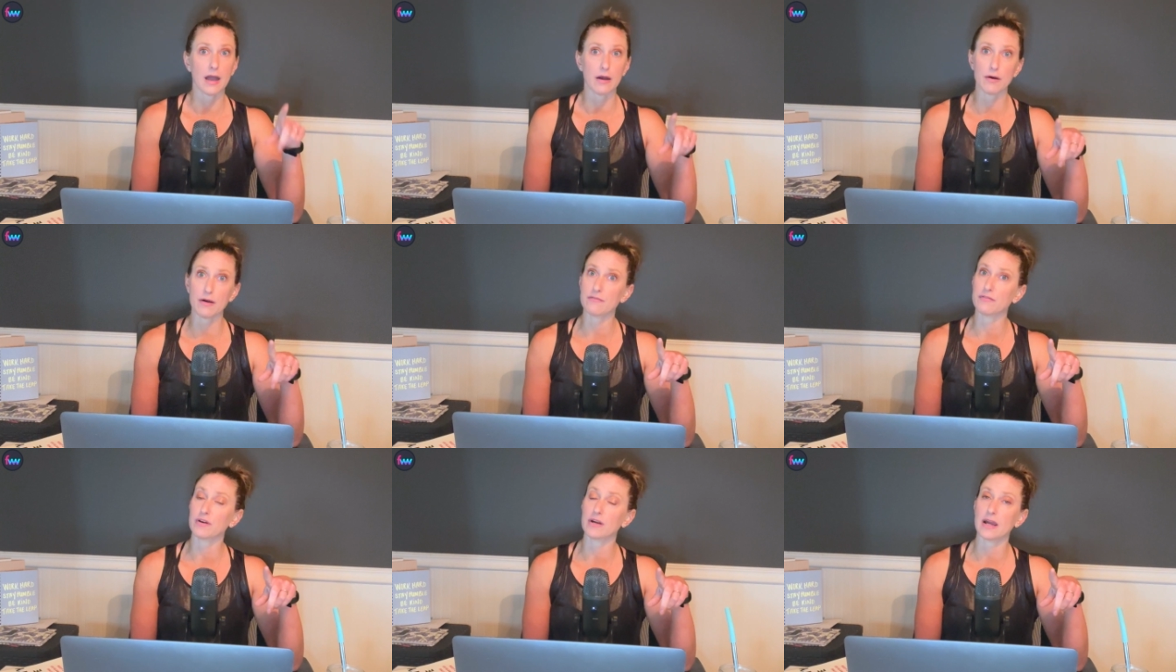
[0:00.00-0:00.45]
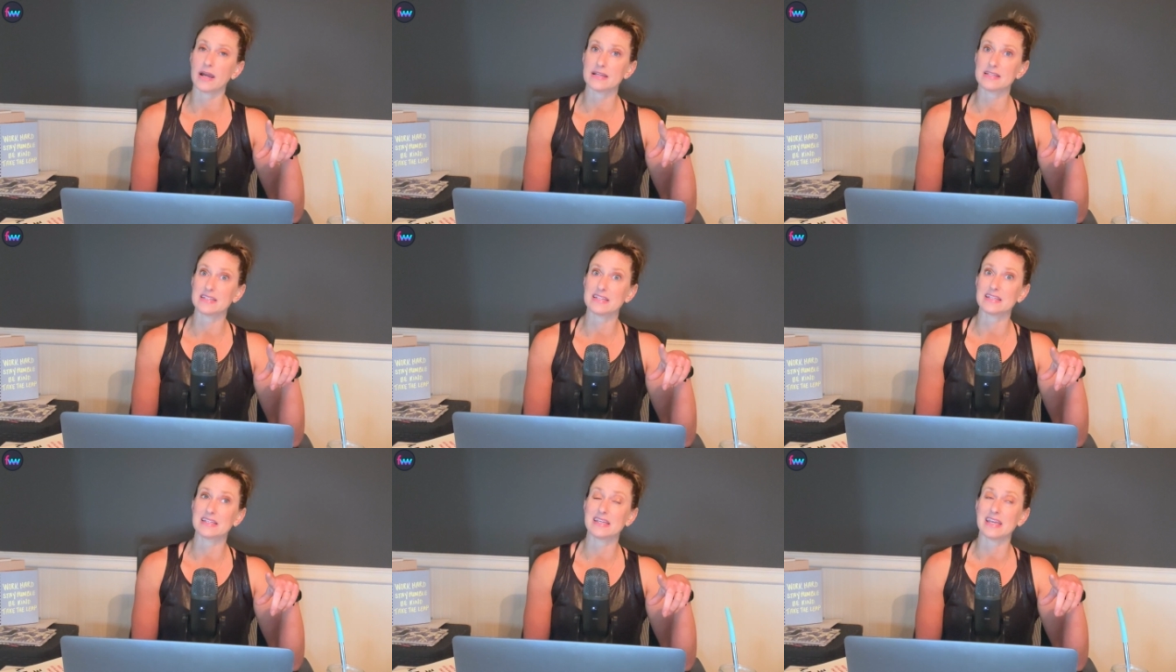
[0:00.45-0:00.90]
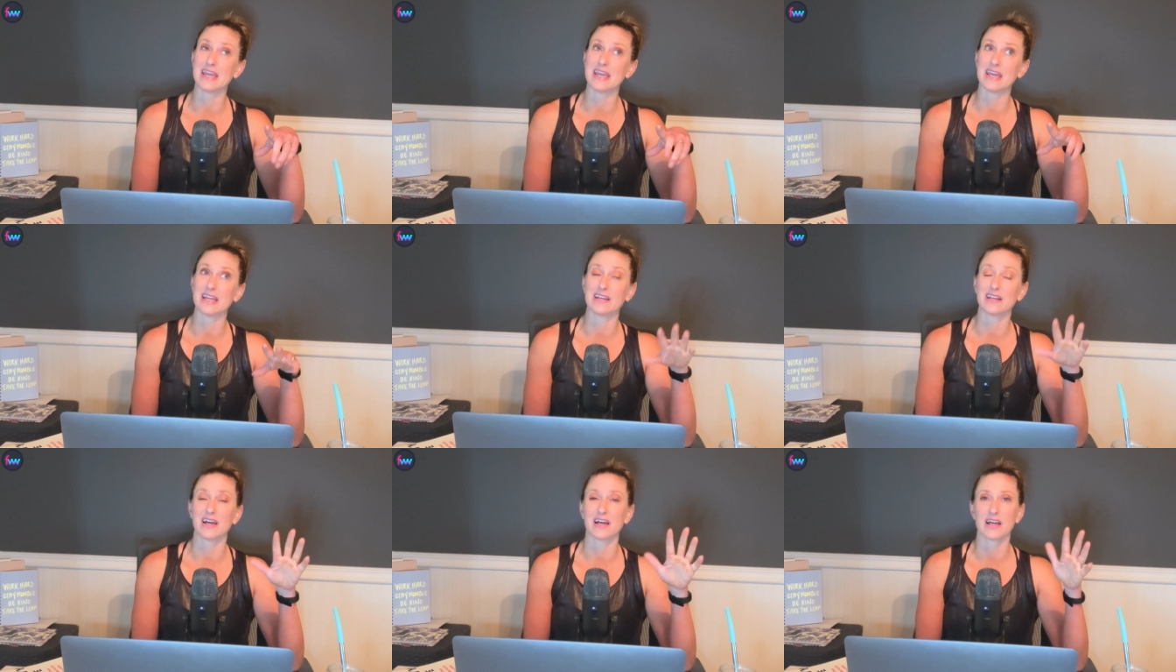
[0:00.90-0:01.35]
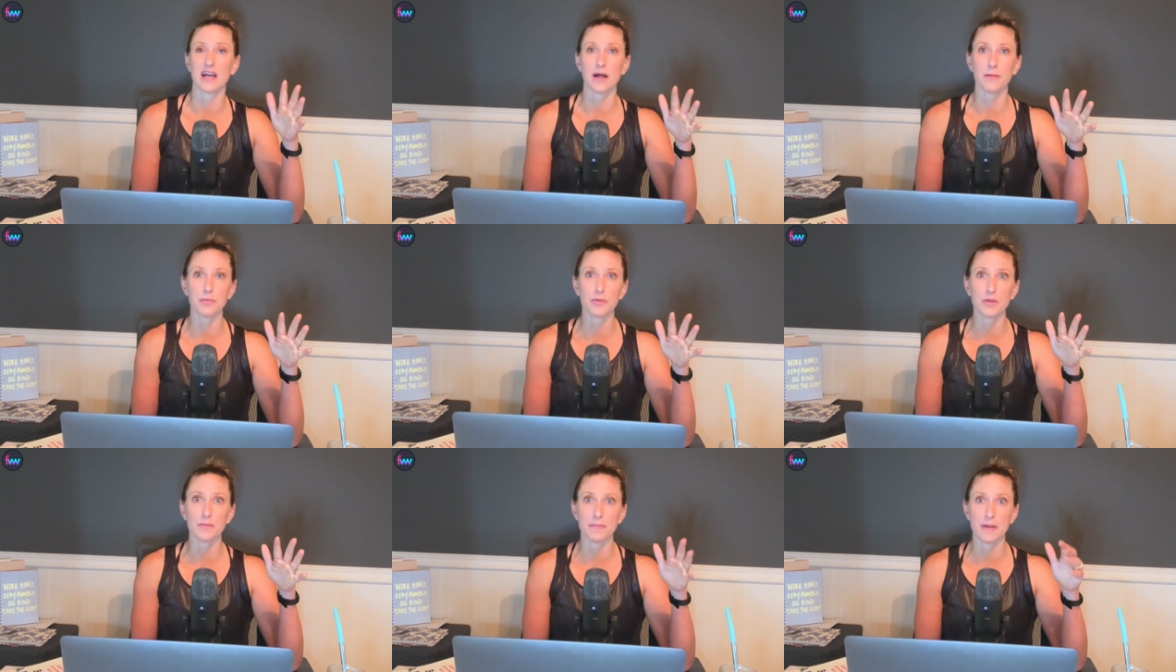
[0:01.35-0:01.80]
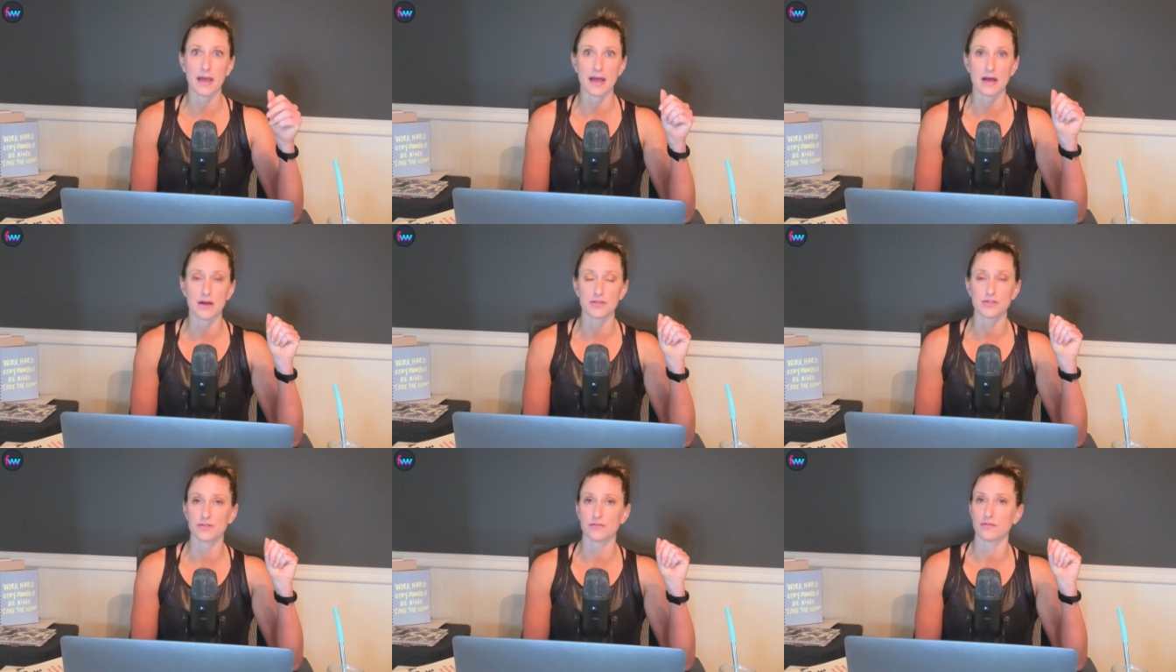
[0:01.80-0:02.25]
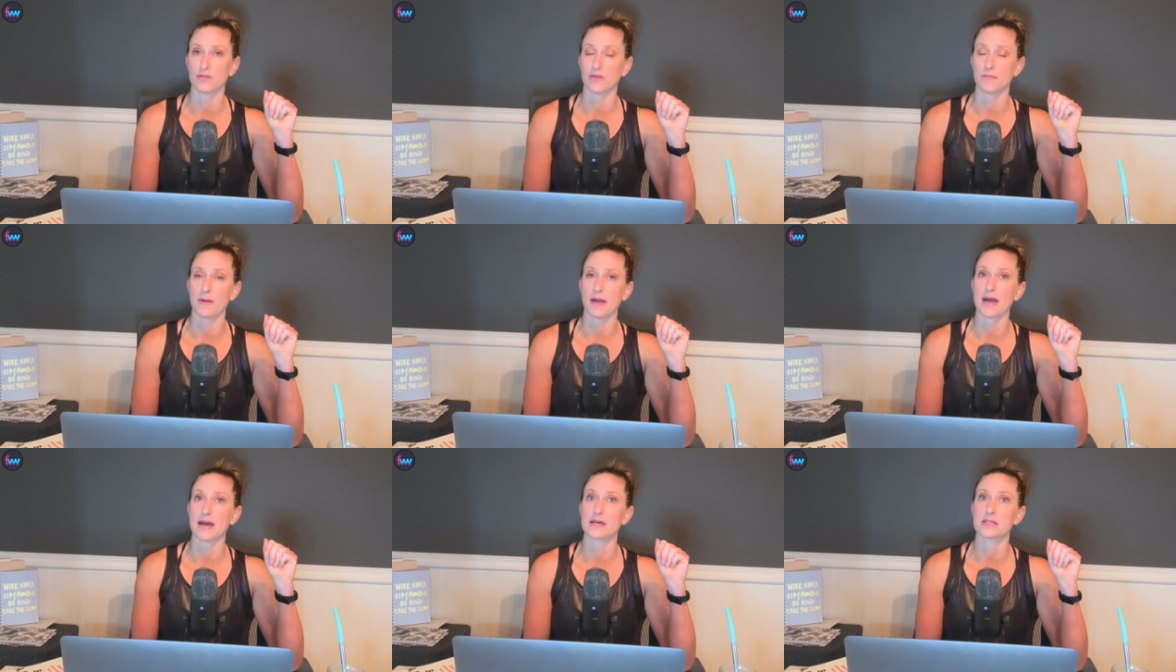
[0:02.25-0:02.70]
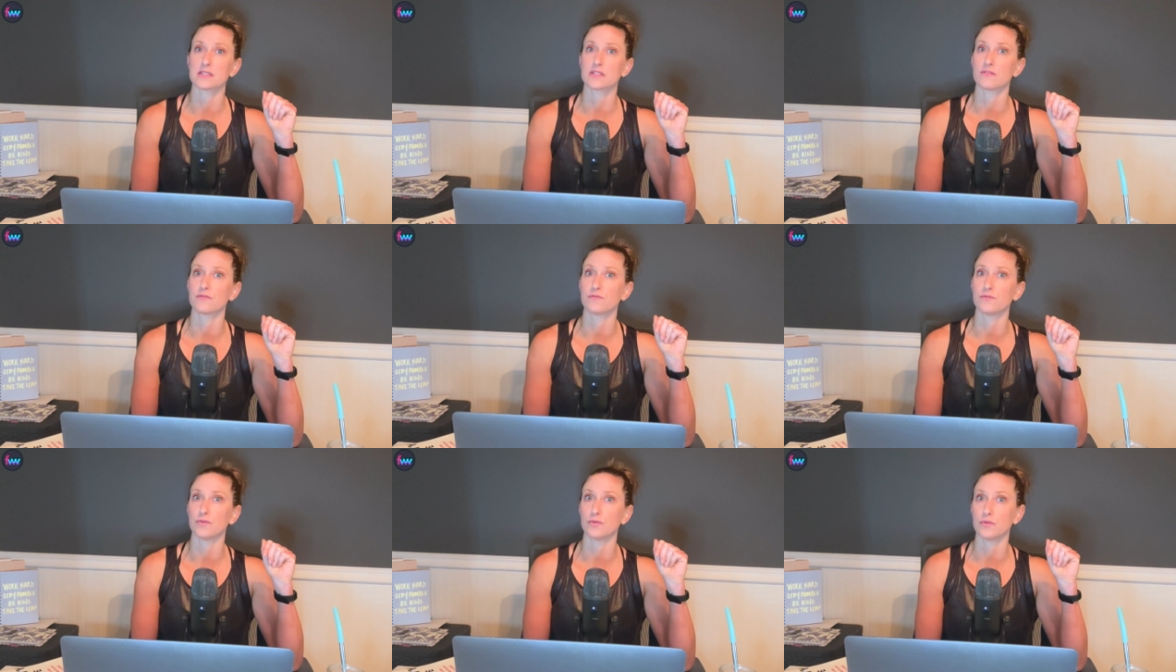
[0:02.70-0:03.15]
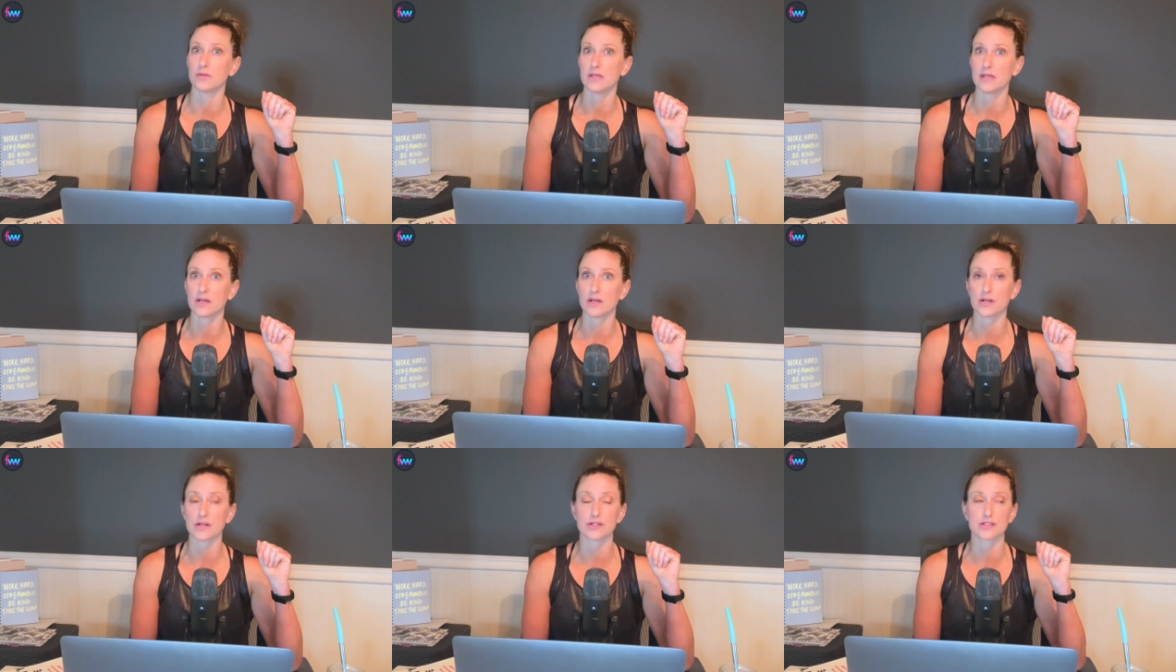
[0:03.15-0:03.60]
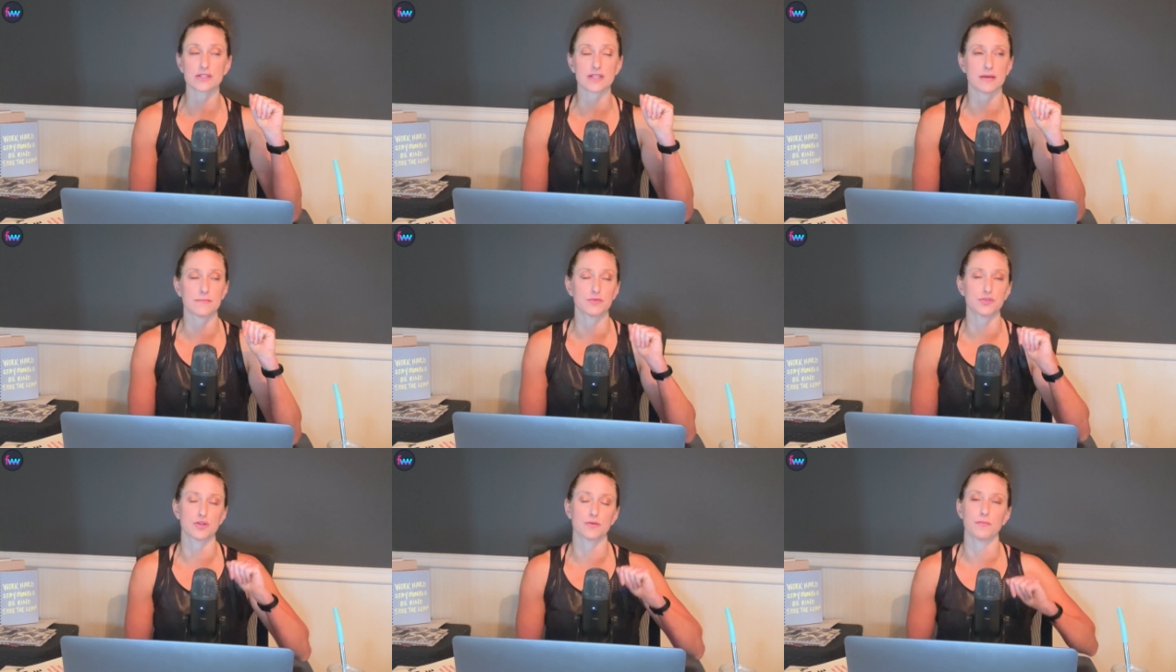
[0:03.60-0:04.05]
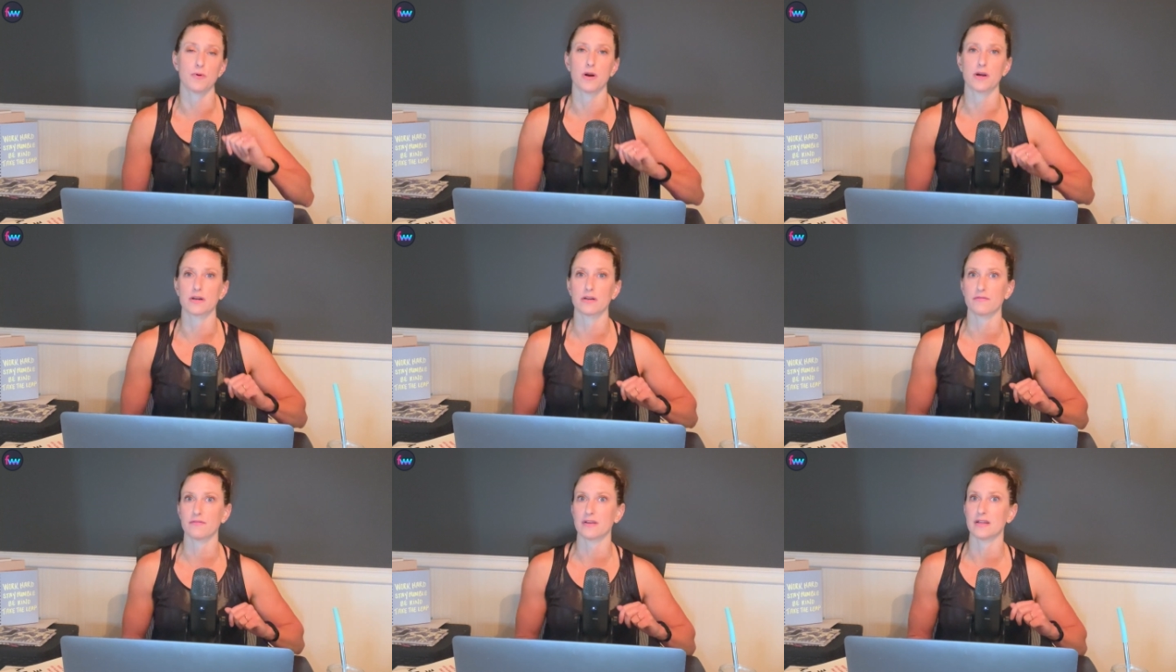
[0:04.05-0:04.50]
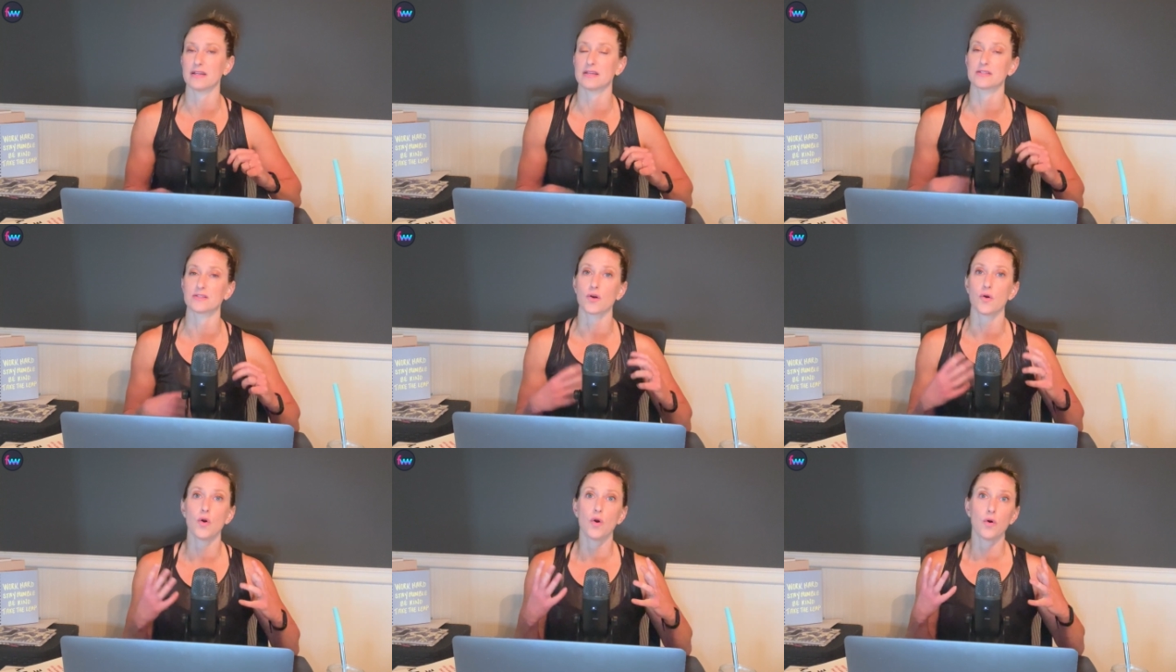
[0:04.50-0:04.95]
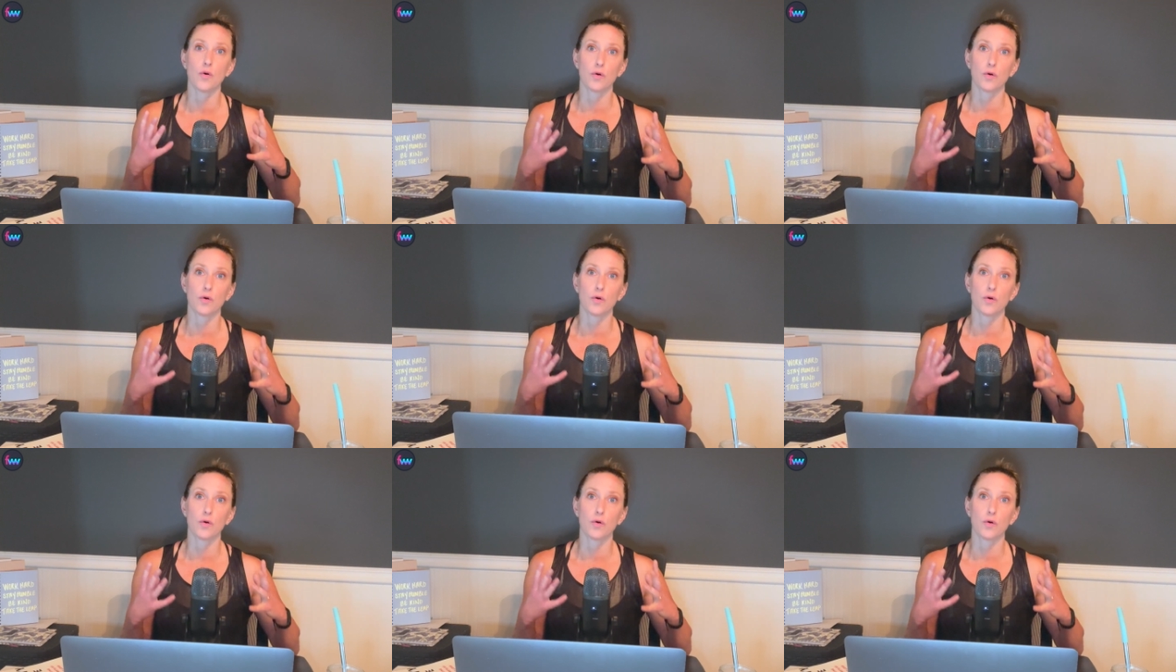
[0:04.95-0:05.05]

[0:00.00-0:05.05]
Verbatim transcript: However, I did gain a couple of pounds over the past few years. I'm sure part of it is